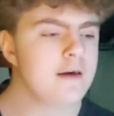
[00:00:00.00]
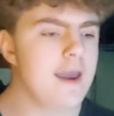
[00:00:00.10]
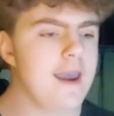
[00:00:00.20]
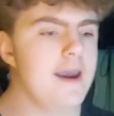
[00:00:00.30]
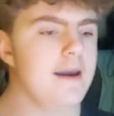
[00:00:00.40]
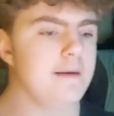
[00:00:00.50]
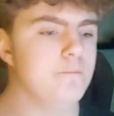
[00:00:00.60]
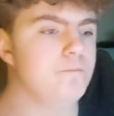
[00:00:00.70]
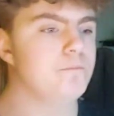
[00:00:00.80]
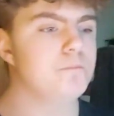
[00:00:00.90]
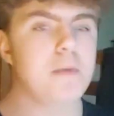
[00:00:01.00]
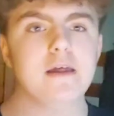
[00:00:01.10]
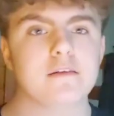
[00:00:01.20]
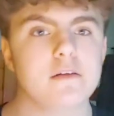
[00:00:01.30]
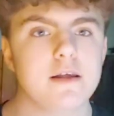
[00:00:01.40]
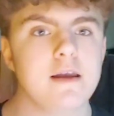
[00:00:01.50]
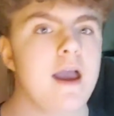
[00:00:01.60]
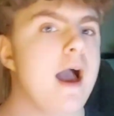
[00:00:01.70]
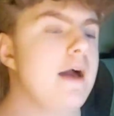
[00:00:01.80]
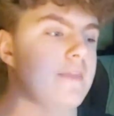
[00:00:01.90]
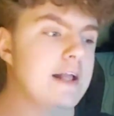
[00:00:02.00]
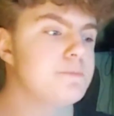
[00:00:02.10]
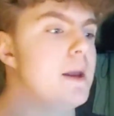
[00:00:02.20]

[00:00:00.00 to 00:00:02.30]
And basically, that's